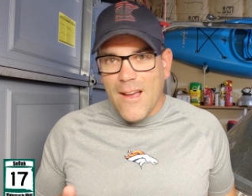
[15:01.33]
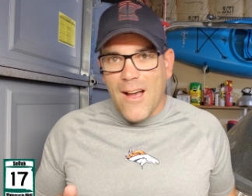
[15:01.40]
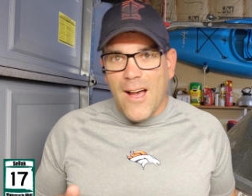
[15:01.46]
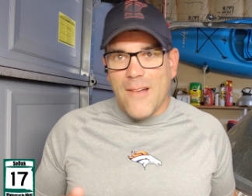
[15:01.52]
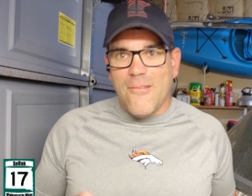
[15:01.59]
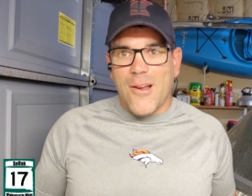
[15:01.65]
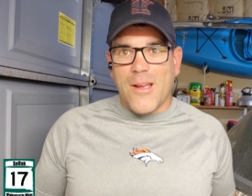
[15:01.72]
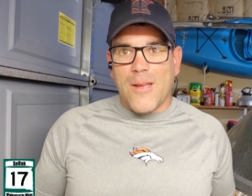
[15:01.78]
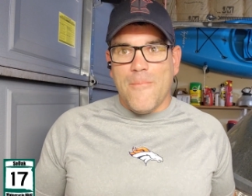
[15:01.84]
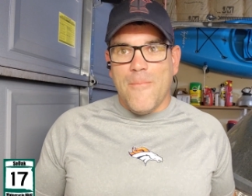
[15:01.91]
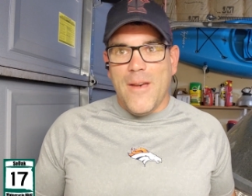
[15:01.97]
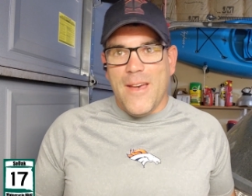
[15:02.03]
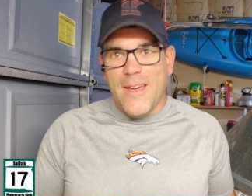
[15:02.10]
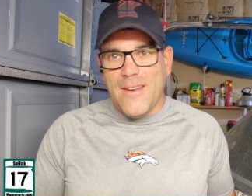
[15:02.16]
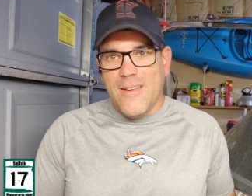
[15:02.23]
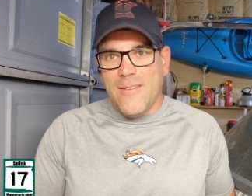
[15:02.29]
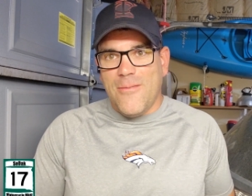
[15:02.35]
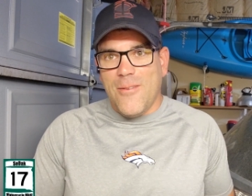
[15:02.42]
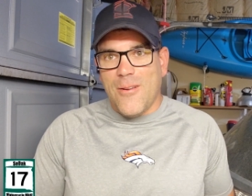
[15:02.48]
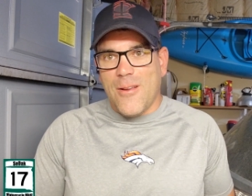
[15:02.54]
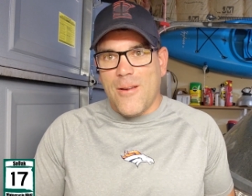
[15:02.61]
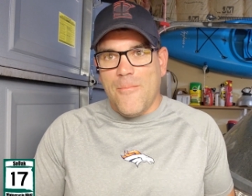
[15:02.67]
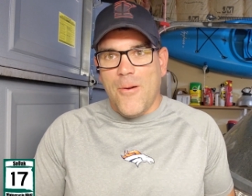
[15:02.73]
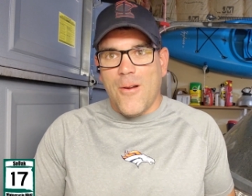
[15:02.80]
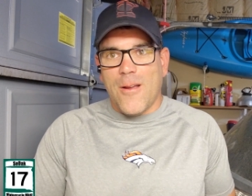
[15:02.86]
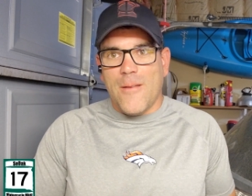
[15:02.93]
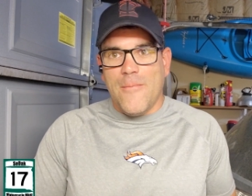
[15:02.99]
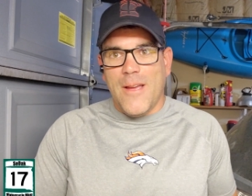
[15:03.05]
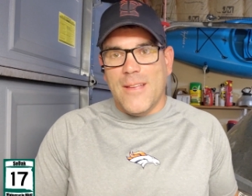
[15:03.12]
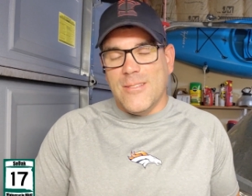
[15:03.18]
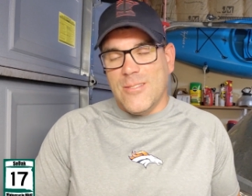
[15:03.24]
I'd recommend if you're going to park on
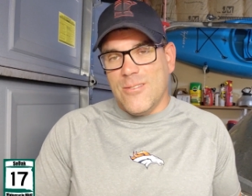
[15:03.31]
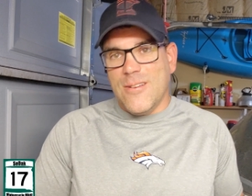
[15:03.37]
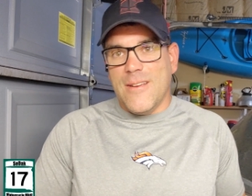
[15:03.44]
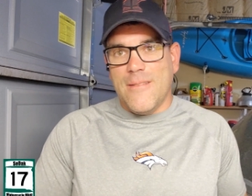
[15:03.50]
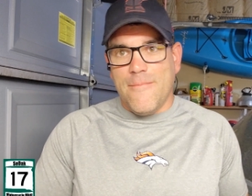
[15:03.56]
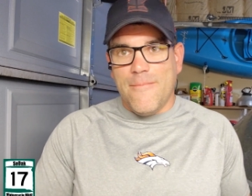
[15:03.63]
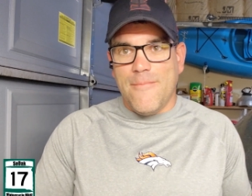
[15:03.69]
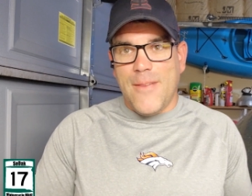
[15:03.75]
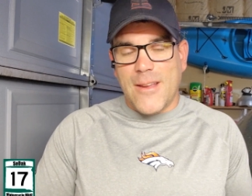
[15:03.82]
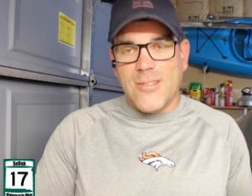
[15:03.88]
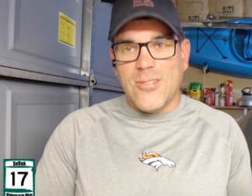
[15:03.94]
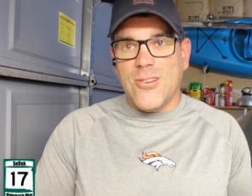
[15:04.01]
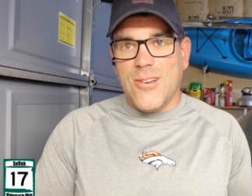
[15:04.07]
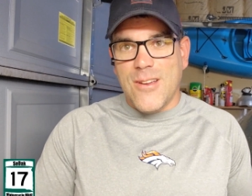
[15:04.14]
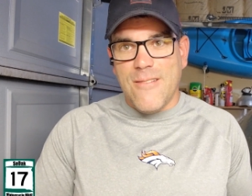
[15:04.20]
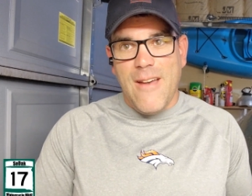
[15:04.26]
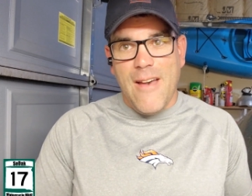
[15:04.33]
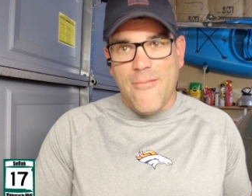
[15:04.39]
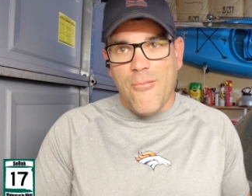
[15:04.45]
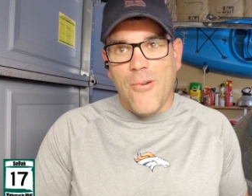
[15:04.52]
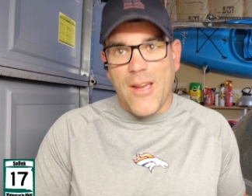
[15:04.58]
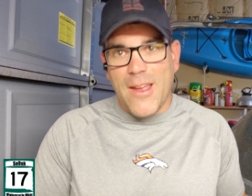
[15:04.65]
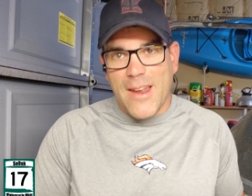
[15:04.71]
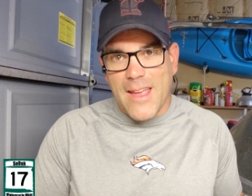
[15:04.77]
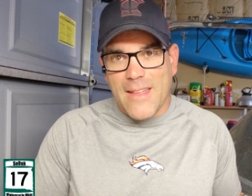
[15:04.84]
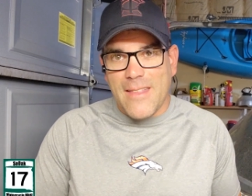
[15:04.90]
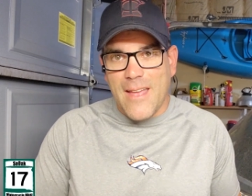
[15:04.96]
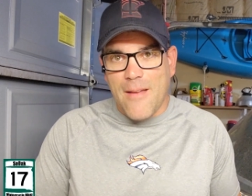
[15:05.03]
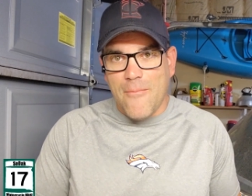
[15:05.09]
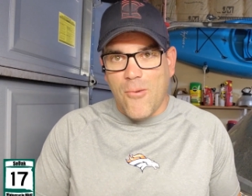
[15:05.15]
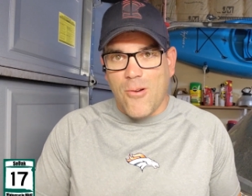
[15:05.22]
Main Street, make sure you have a way to get
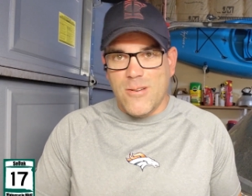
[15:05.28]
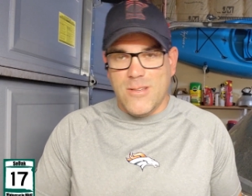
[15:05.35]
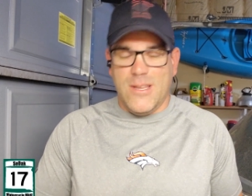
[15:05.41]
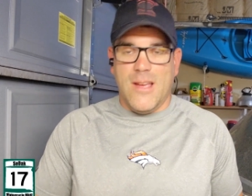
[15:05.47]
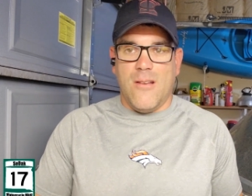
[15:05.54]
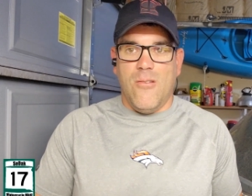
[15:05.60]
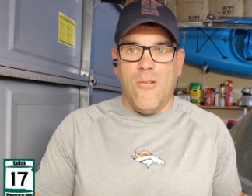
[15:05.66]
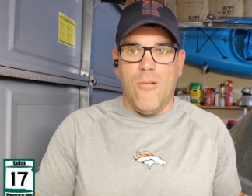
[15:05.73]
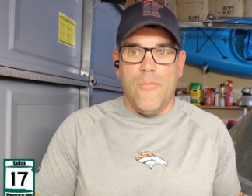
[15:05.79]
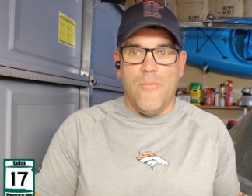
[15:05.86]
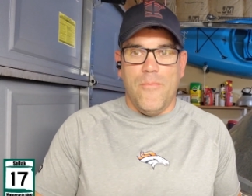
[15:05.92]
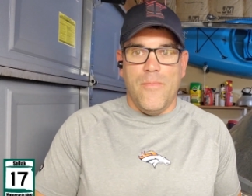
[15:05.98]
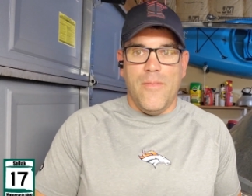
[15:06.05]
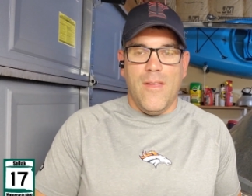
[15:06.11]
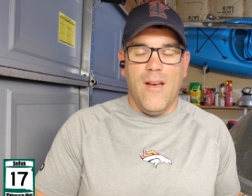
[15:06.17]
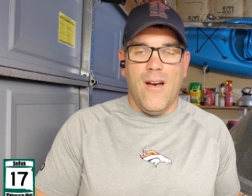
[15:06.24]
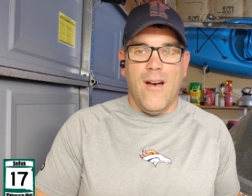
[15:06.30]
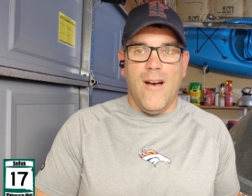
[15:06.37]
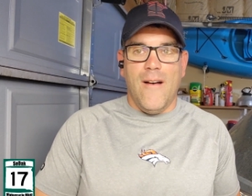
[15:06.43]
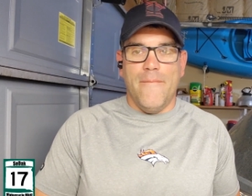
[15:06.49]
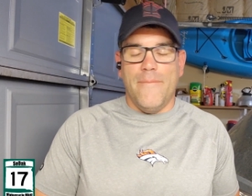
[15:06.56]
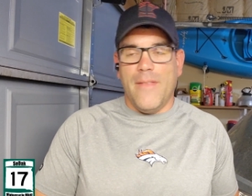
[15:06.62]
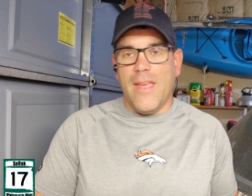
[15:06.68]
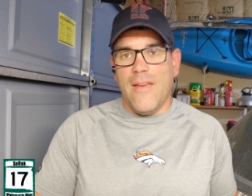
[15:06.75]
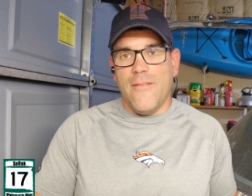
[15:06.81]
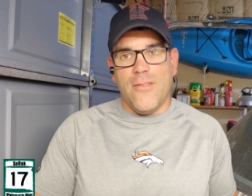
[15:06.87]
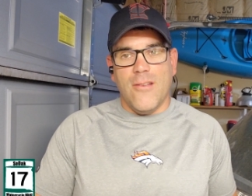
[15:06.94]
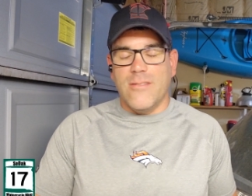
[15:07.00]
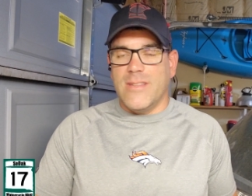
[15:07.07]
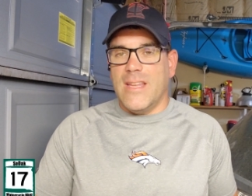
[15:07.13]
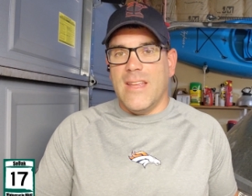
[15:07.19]
that motorcycle home. Um, if
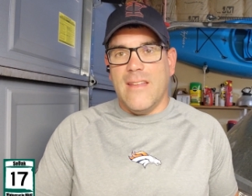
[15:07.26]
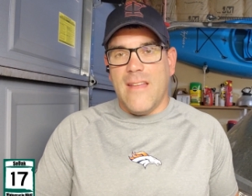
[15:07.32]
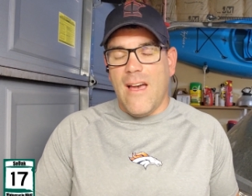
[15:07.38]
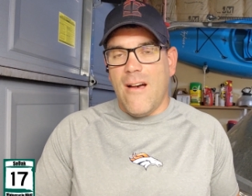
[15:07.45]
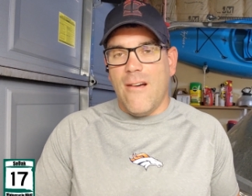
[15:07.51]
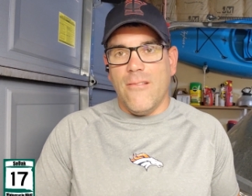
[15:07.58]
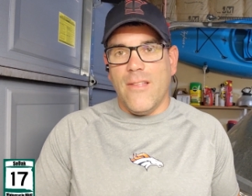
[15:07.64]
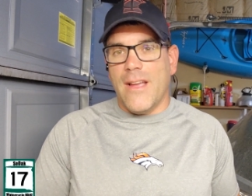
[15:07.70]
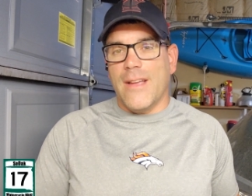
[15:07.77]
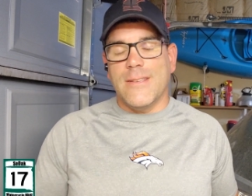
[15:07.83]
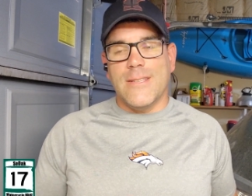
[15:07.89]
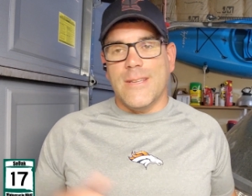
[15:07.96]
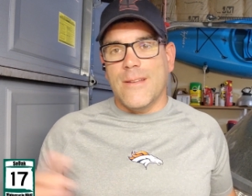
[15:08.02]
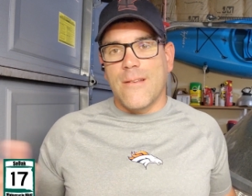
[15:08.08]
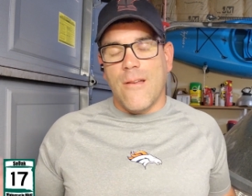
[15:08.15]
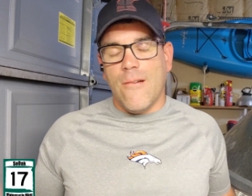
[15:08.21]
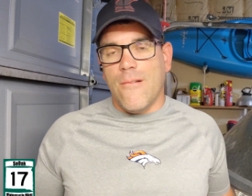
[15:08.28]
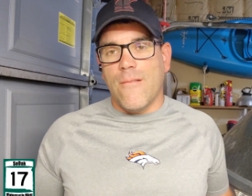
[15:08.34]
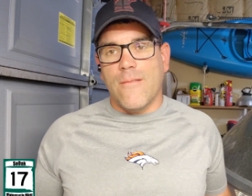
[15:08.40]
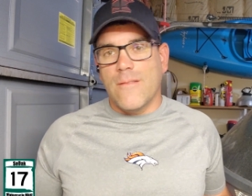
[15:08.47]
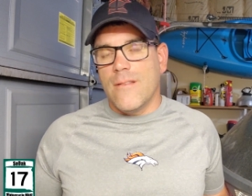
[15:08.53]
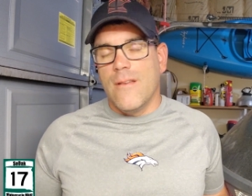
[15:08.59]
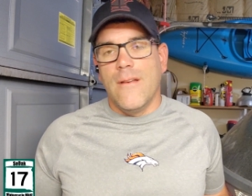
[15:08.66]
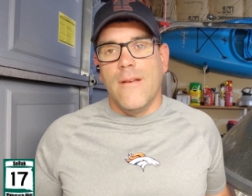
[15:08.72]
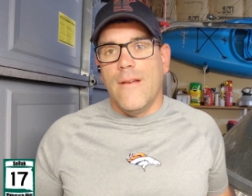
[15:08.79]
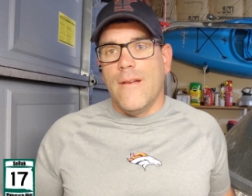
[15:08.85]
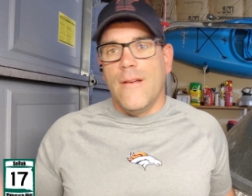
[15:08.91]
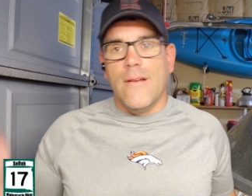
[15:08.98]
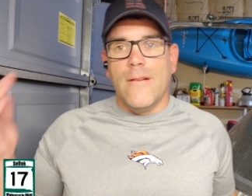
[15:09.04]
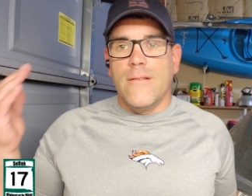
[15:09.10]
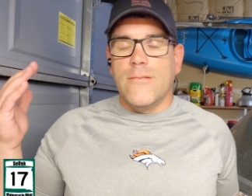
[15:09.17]
there's any doubt, like I said, go
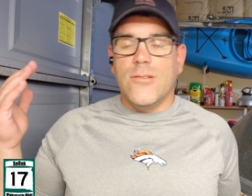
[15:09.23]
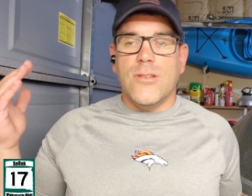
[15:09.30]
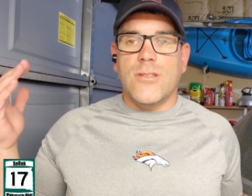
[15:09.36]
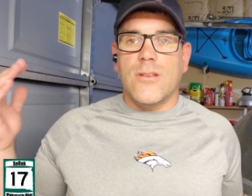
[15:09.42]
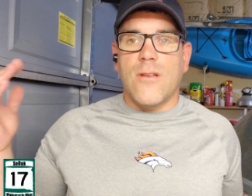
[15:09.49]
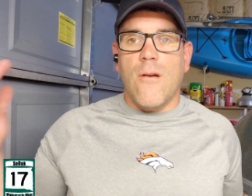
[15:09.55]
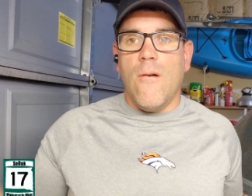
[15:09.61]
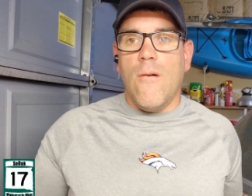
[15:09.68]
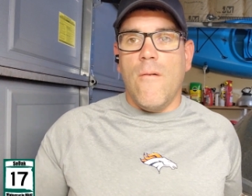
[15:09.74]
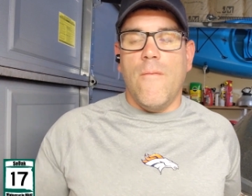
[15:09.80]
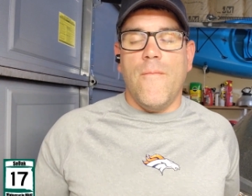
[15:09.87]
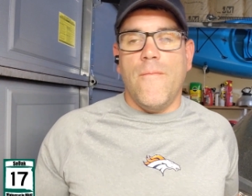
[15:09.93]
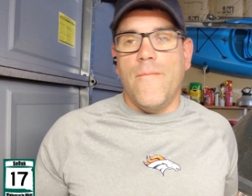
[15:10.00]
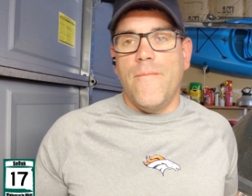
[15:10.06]
just go